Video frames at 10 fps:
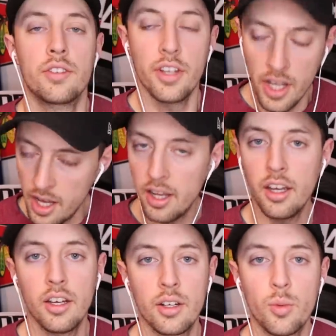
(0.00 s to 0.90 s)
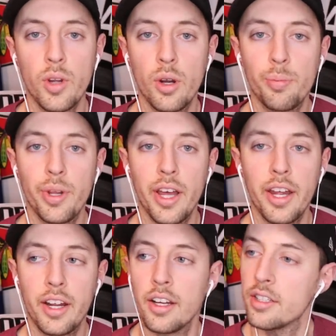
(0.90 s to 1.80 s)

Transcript: Today, we are playing